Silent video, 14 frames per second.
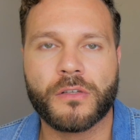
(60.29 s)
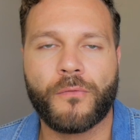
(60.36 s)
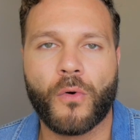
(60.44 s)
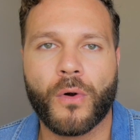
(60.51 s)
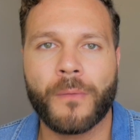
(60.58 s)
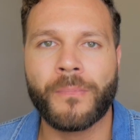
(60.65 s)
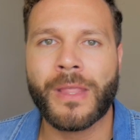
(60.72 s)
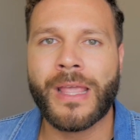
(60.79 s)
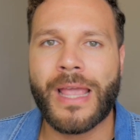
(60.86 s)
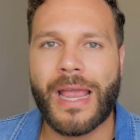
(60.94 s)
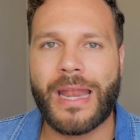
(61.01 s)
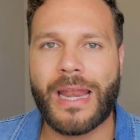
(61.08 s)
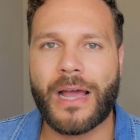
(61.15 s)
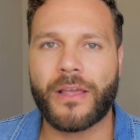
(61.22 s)
for,
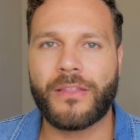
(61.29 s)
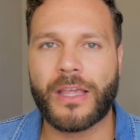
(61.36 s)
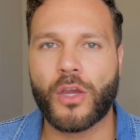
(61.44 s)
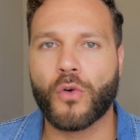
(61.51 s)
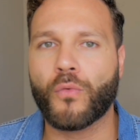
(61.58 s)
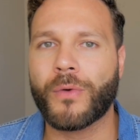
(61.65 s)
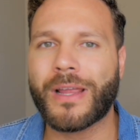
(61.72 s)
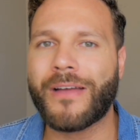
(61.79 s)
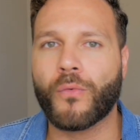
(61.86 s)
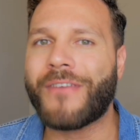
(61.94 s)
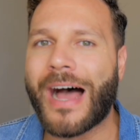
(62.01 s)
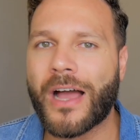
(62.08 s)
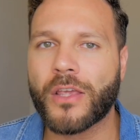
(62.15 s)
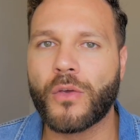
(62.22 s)
and now that you're
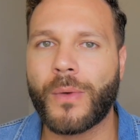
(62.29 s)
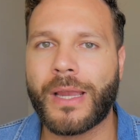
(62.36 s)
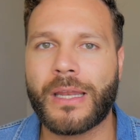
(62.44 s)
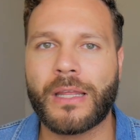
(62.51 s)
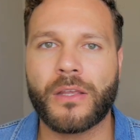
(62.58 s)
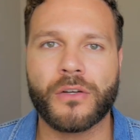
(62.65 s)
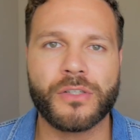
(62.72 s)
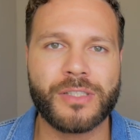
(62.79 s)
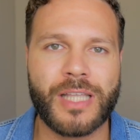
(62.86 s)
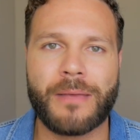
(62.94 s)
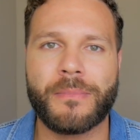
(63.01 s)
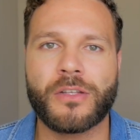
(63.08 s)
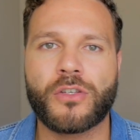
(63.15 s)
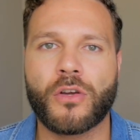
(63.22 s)
reevaluating your
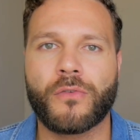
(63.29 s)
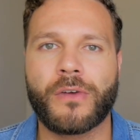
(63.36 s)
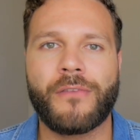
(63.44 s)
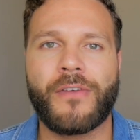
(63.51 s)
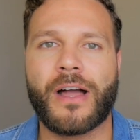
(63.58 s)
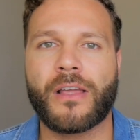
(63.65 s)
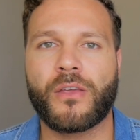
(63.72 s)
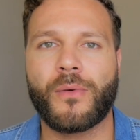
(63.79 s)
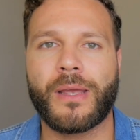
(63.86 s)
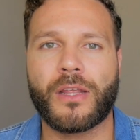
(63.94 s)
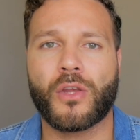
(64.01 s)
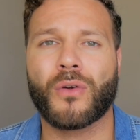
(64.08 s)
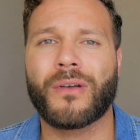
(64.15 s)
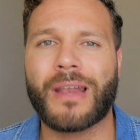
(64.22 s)
statements, you're
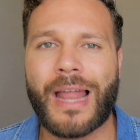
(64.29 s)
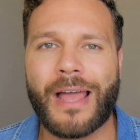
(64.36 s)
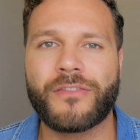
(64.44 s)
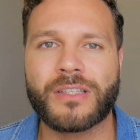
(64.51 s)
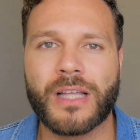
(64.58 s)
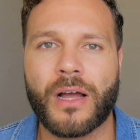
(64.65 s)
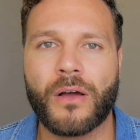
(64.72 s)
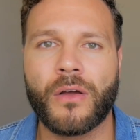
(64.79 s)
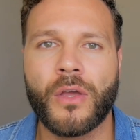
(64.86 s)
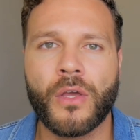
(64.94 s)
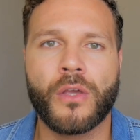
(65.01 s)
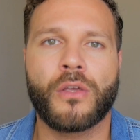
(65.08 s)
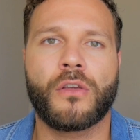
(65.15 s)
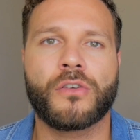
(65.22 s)
reevaluating your lifestyle,
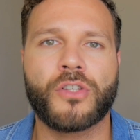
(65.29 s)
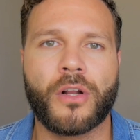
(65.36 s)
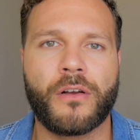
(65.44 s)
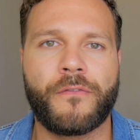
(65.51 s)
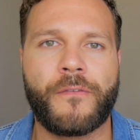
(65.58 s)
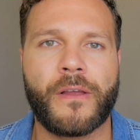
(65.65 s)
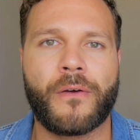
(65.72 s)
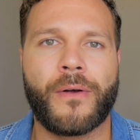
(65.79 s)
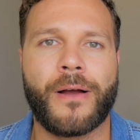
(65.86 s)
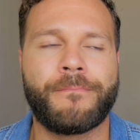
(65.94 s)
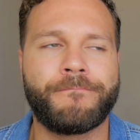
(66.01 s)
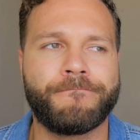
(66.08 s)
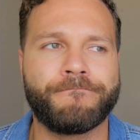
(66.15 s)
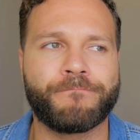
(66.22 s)
you're starting to figure
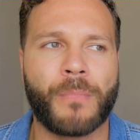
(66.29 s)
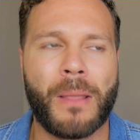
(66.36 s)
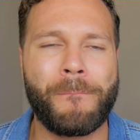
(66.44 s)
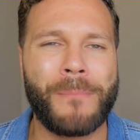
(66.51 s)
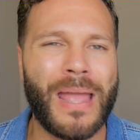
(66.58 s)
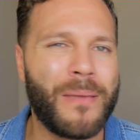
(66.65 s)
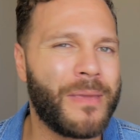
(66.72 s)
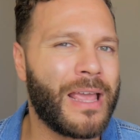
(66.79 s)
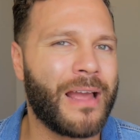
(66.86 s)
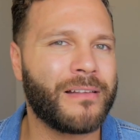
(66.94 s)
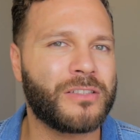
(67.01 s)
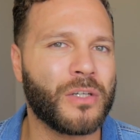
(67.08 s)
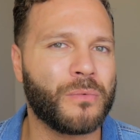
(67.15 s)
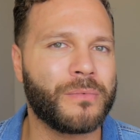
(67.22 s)
out, hmm, maybe I
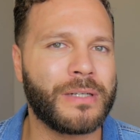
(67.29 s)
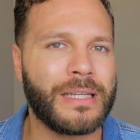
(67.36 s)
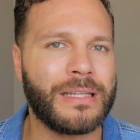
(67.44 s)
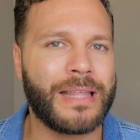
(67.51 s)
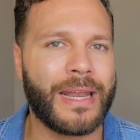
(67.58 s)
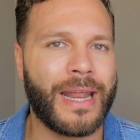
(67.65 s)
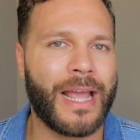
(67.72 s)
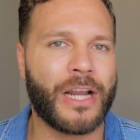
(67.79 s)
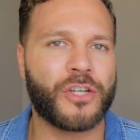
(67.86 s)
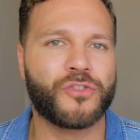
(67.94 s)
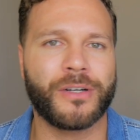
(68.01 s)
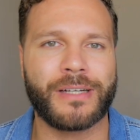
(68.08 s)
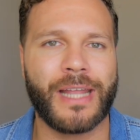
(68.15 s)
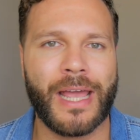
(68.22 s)
don't need that
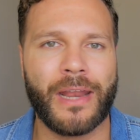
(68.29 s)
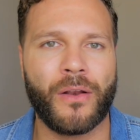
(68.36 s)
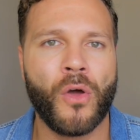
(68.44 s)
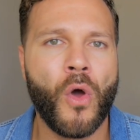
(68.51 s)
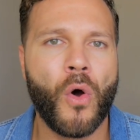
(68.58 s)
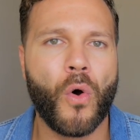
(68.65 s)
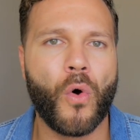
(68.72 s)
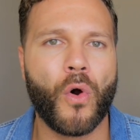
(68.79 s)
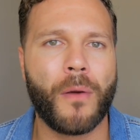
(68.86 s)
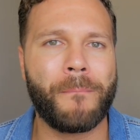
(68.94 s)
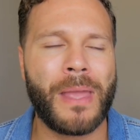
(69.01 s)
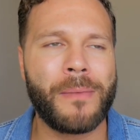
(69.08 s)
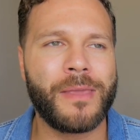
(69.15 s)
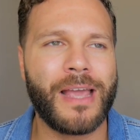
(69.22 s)
extra den, or
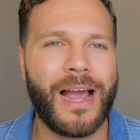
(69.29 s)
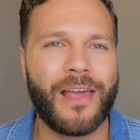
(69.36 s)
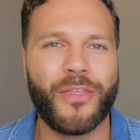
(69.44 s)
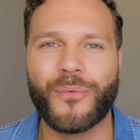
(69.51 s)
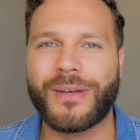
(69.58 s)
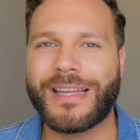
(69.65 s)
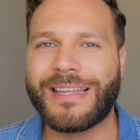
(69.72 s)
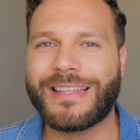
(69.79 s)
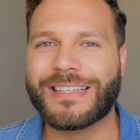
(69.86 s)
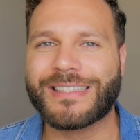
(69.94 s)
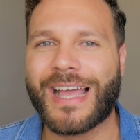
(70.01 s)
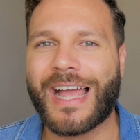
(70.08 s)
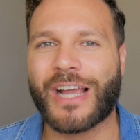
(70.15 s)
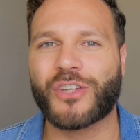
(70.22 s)
maybe I don't need
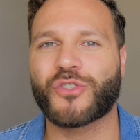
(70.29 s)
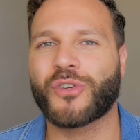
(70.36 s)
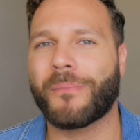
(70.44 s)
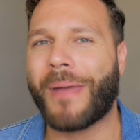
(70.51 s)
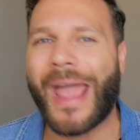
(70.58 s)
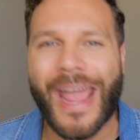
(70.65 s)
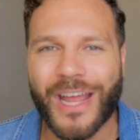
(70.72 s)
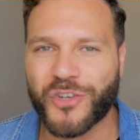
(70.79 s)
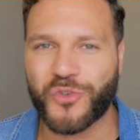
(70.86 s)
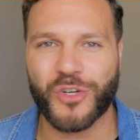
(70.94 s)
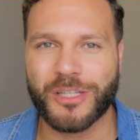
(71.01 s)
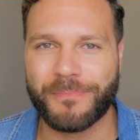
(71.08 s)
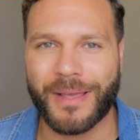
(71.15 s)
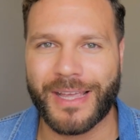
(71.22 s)
this extra
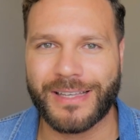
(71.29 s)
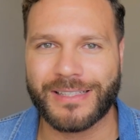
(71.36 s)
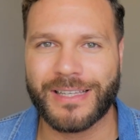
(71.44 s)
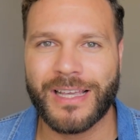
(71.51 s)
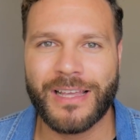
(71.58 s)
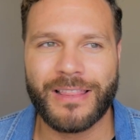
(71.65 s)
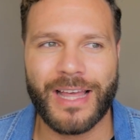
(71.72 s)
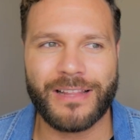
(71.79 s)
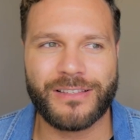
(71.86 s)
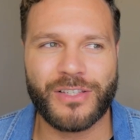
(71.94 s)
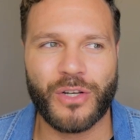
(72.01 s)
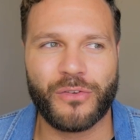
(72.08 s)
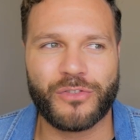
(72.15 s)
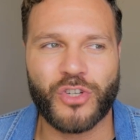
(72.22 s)
pantry space
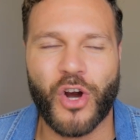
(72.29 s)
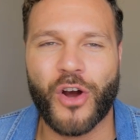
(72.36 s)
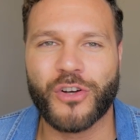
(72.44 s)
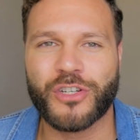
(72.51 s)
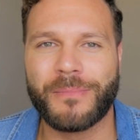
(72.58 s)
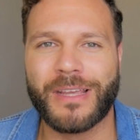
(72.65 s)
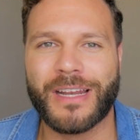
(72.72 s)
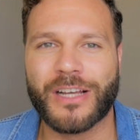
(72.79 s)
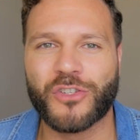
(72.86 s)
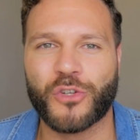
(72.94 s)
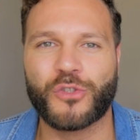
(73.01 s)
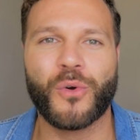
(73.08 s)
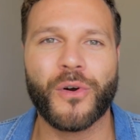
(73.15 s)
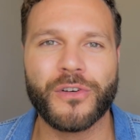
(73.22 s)
that's, you know, charging me an
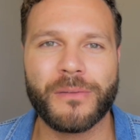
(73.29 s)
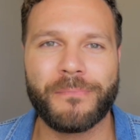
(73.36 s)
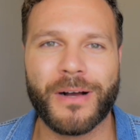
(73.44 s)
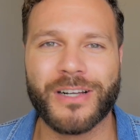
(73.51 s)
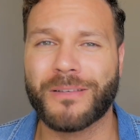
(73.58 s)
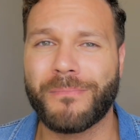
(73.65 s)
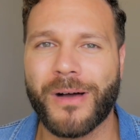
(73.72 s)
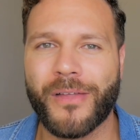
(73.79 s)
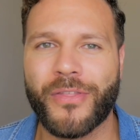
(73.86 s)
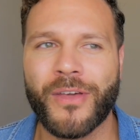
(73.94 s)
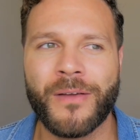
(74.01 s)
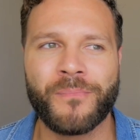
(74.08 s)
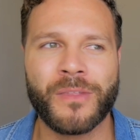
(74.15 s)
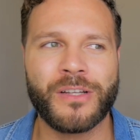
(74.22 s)
extra two hundred bucks a
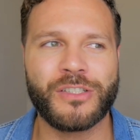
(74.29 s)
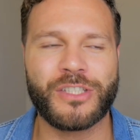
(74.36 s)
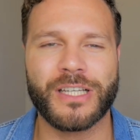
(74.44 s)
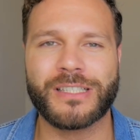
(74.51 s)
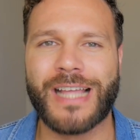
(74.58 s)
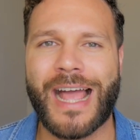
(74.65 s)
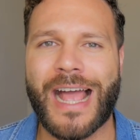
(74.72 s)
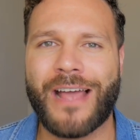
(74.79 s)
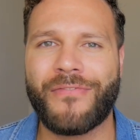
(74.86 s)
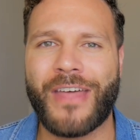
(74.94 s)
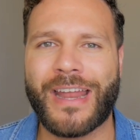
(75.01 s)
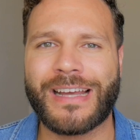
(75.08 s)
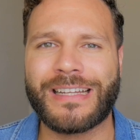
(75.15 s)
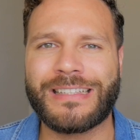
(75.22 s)
month just to have
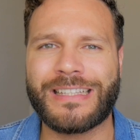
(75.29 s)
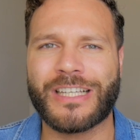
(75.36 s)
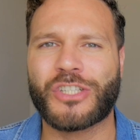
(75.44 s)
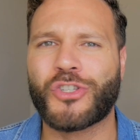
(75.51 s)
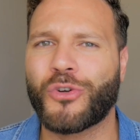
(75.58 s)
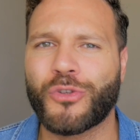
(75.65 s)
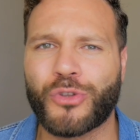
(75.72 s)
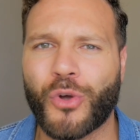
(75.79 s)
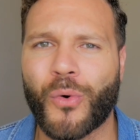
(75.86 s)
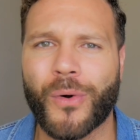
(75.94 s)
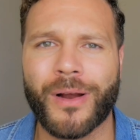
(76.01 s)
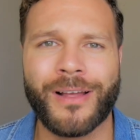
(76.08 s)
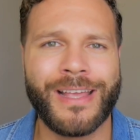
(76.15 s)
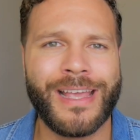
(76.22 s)
that additional
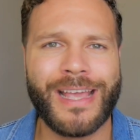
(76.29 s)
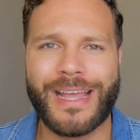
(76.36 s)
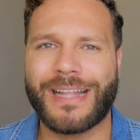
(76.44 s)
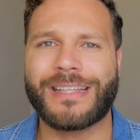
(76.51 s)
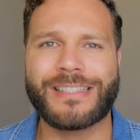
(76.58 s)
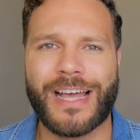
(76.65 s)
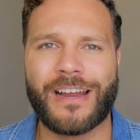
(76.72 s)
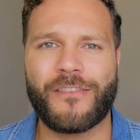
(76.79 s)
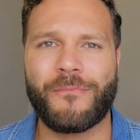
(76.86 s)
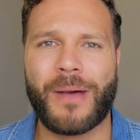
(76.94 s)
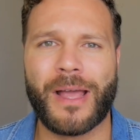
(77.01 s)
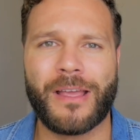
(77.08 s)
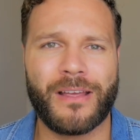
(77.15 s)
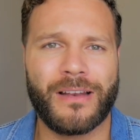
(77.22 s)
door inside of
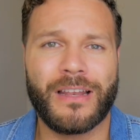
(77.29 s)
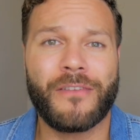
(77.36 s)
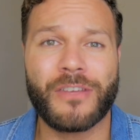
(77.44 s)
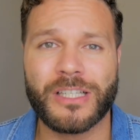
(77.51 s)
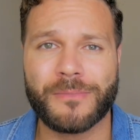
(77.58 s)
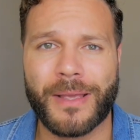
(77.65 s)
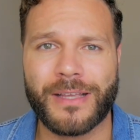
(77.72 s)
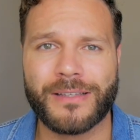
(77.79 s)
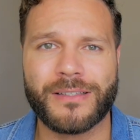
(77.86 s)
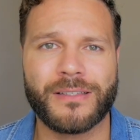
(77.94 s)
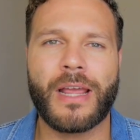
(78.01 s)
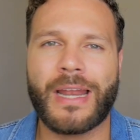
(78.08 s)
my living space.